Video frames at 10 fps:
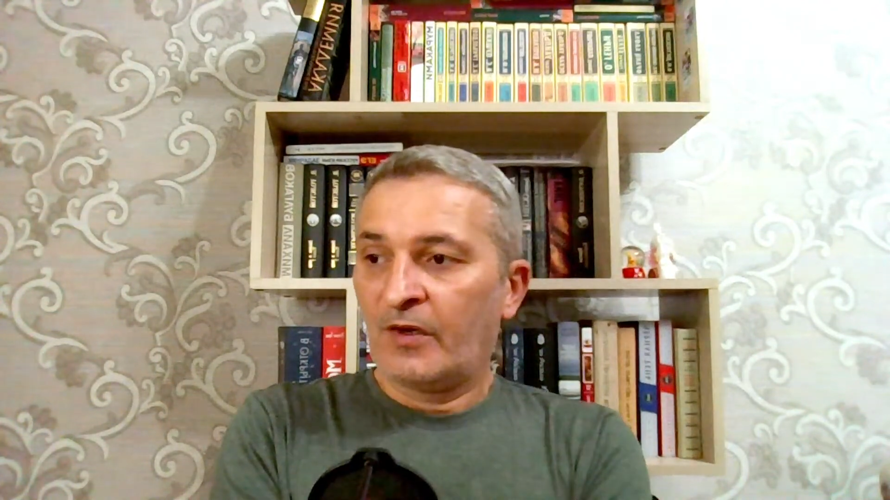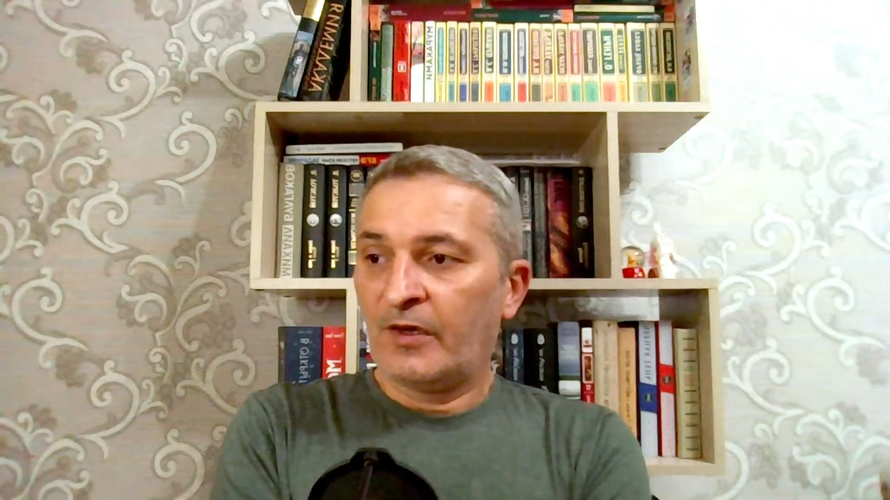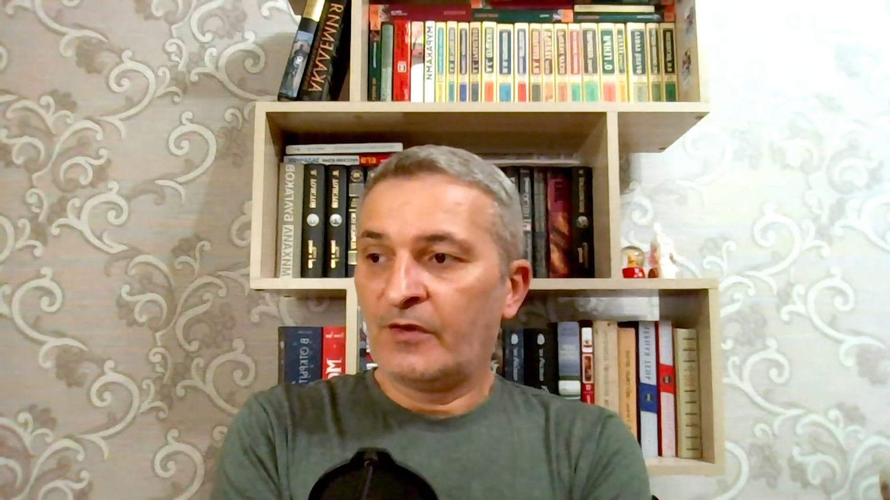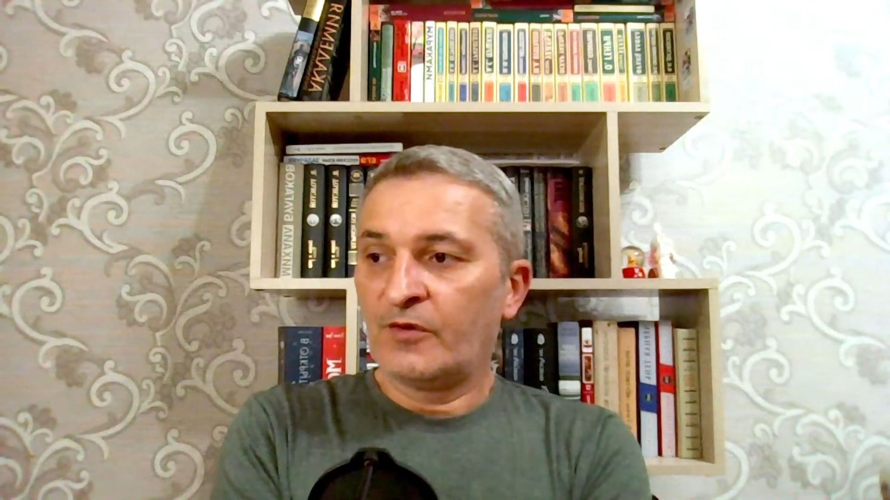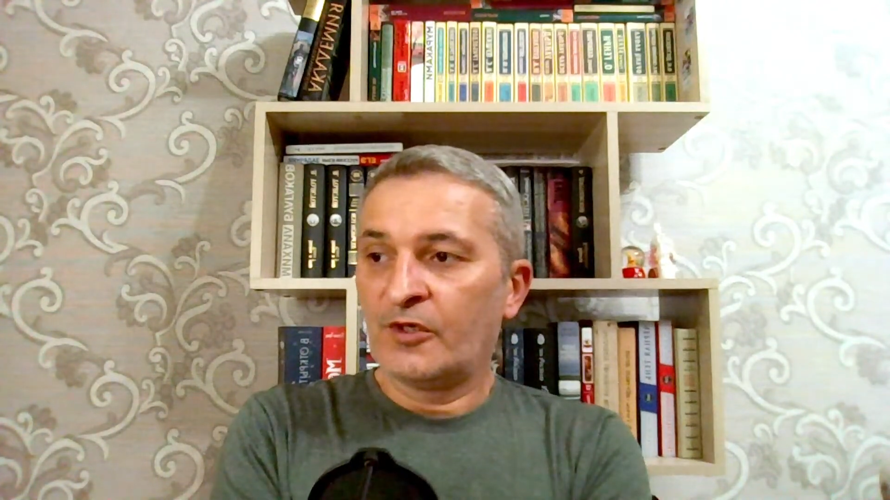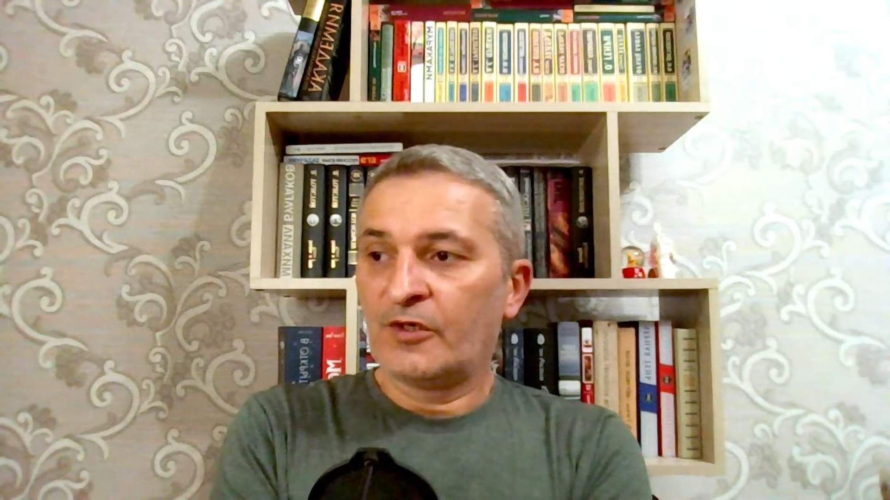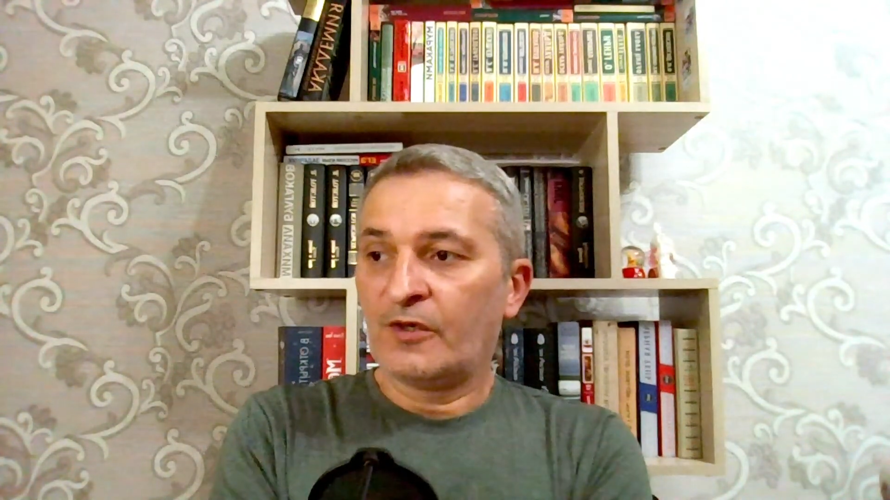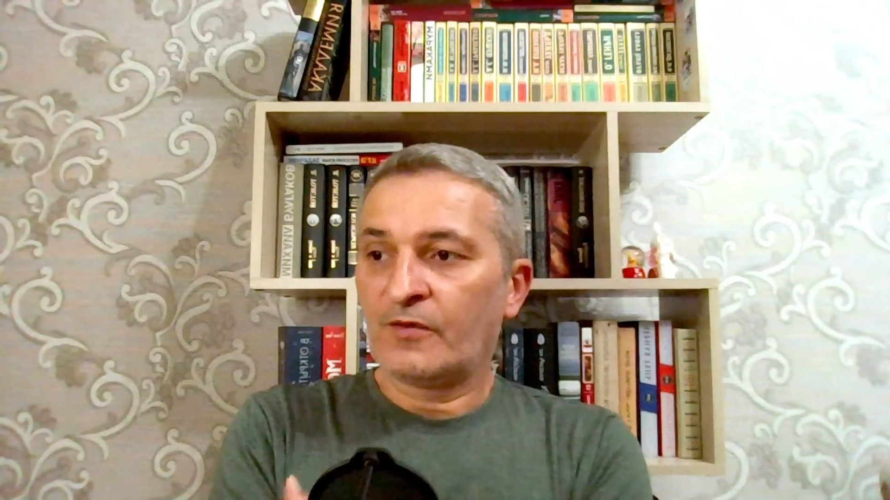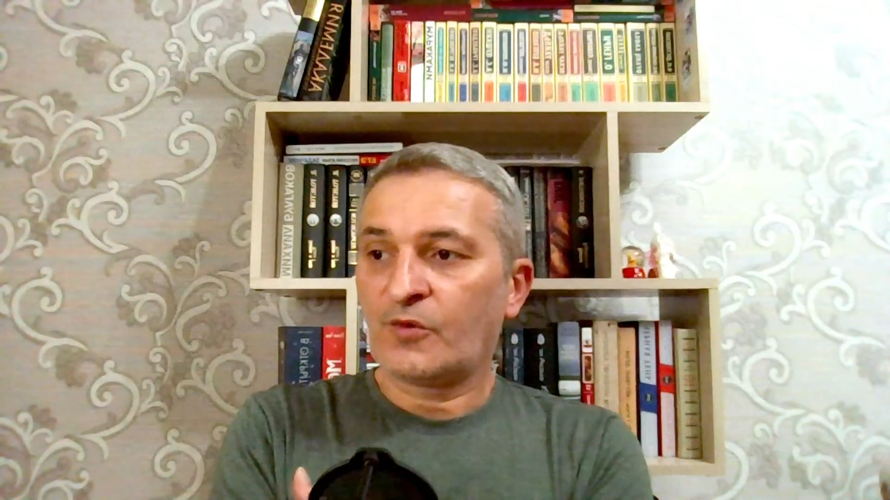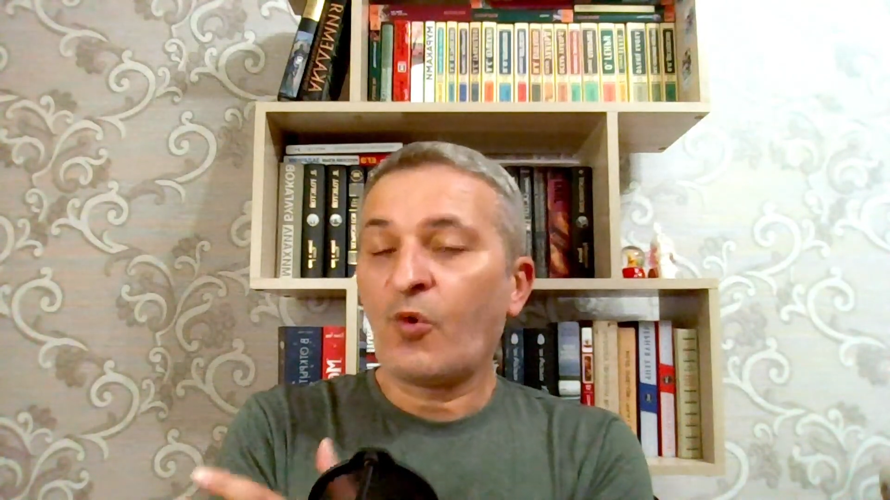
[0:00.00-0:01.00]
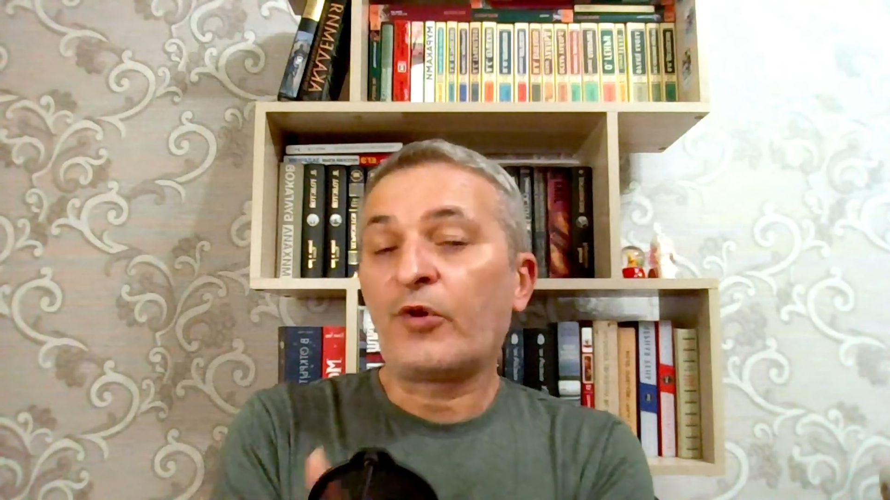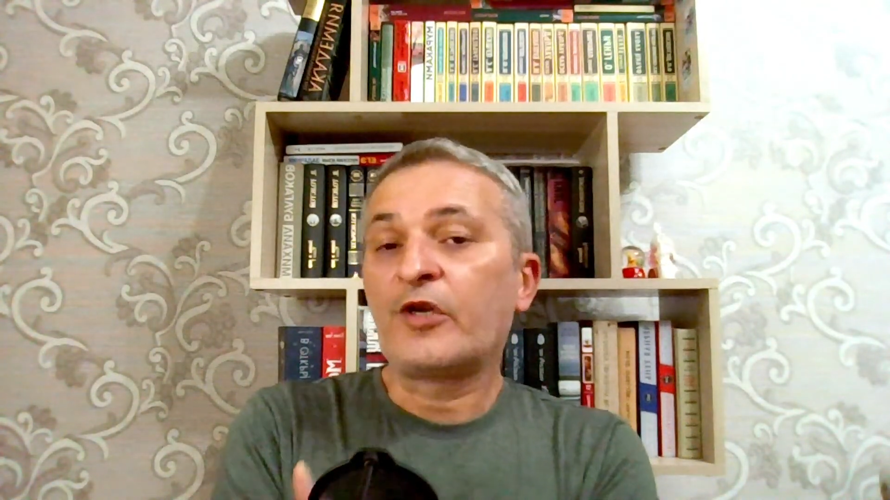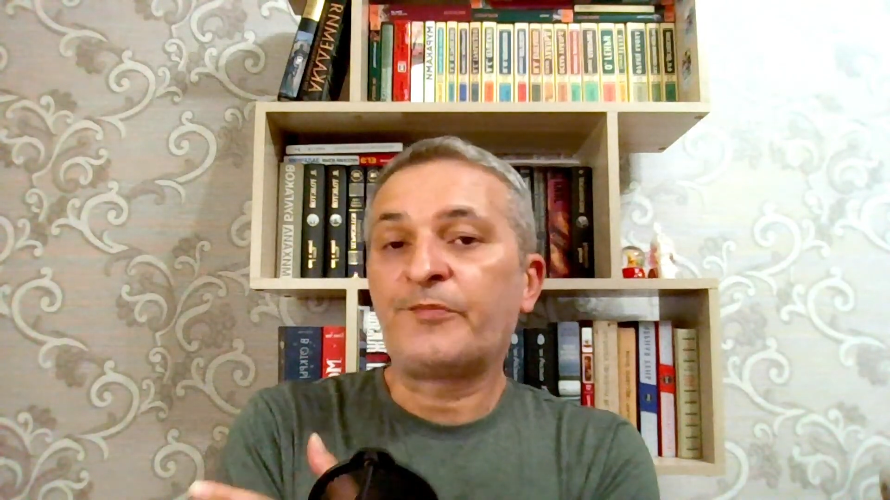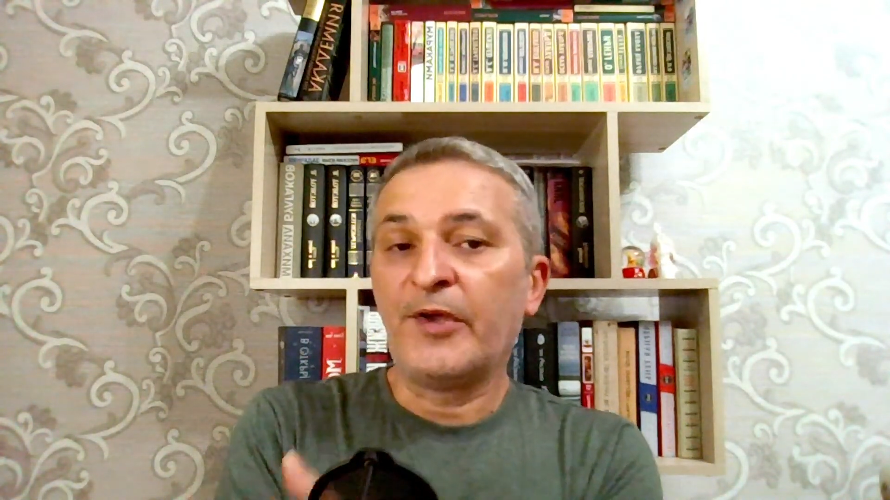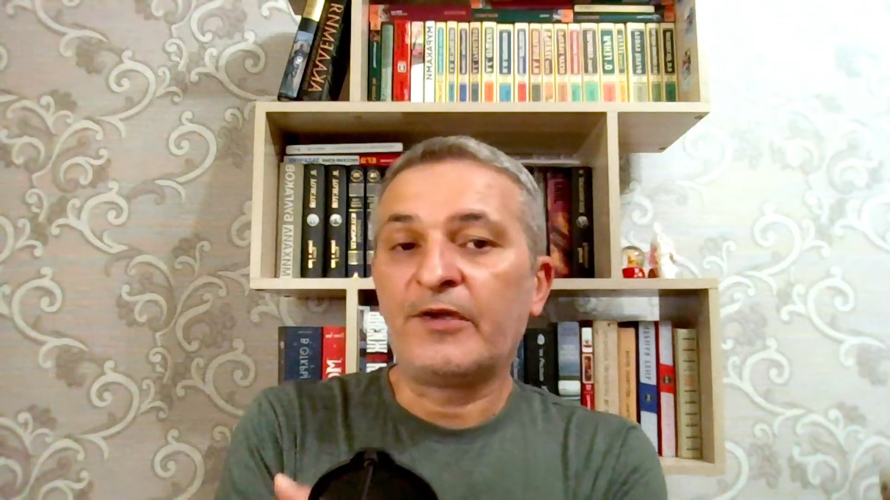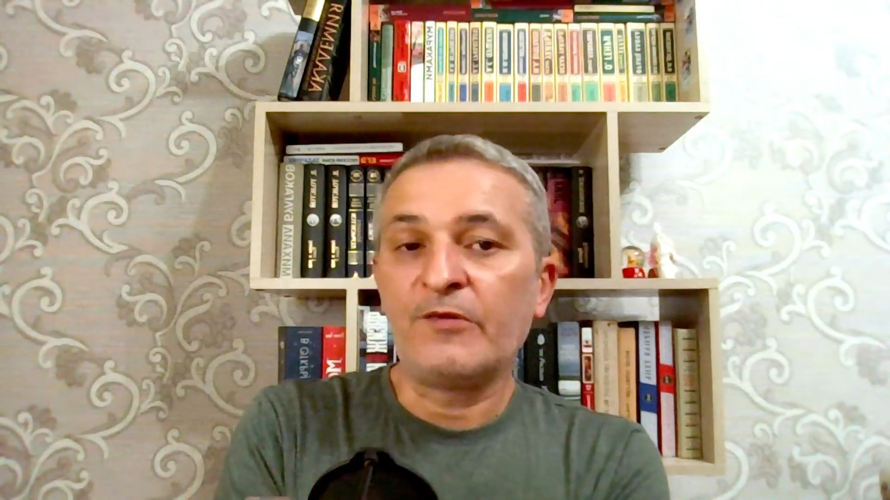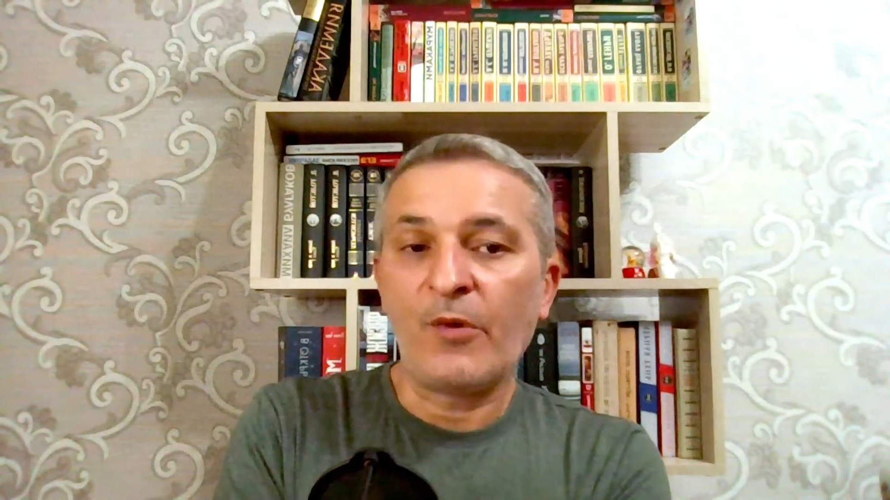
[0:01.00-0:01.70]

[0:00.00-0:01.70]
Turkic-speaking